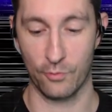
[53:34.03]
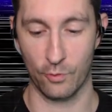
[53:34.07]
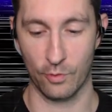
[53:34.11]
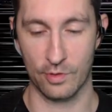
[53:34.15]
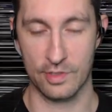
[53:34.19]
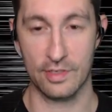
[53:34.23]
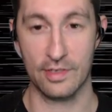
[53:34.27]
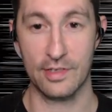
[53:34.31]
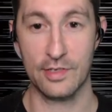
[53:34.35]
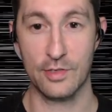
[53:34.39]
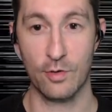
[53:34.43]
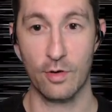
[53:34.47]
before,
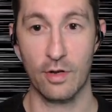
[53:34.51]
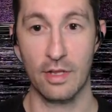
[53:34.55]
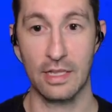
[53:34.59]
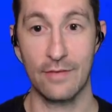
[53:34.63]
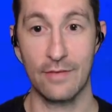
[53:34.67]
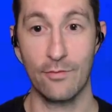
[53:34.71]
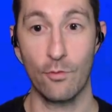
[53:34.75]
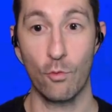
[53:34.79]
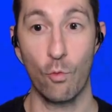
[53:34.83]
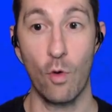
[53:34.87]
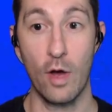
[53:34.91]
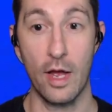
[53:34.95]
so let's start on
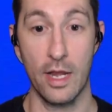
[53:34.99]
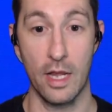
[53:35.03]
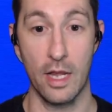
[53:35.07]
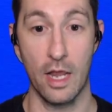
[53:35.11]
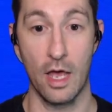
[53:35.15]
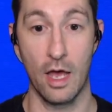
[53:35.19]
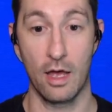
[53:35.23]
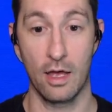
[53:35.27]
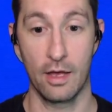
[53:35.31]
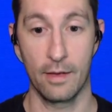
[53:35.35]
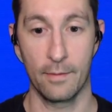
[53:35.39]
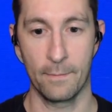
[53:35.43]
level
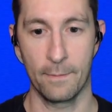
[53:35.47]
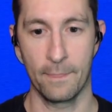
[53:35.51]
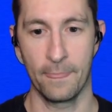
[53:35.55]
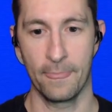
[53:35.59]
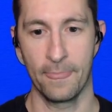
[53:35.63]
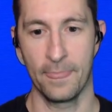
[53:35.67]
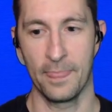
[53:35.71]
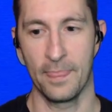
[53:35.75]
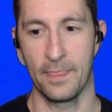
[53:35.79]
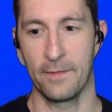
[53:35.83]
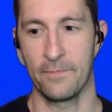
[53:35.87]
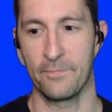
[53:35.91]
1.
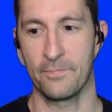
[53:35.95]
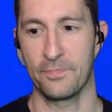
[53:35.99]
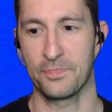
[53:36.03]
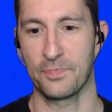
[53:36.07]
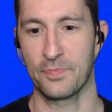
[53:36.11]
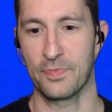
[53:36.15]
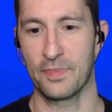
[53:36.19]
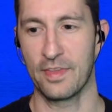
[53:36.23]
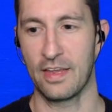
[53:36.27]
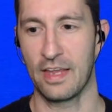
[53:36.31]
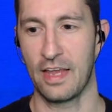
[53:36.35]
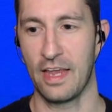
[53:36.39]

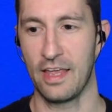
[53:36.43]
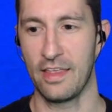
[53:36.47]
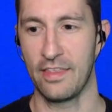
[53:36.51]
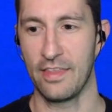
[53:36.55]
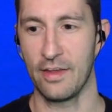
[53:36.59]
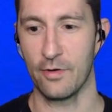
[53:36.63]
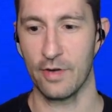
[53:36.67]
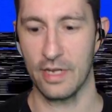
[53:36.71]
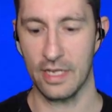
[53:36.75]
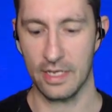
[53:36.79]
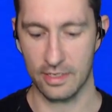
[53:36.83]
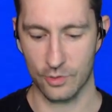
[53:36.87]
And
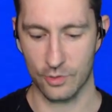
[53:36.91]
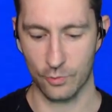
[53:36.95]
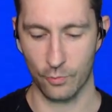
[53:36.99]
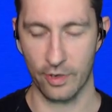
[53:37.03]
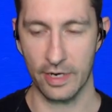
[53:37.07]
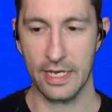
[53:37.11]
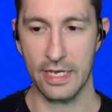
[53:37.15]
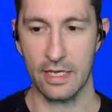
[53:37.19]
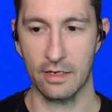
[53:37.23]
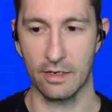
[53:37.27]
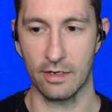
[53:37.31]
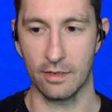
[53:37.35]
there it is.
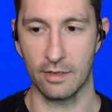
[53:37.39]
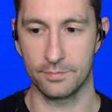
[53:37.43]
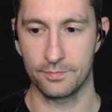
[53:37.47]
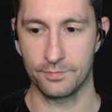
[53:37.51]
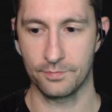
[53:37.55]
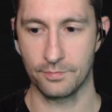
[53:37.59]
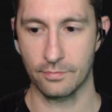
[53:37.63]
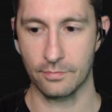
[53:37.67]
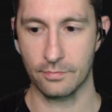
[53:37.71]
We're in.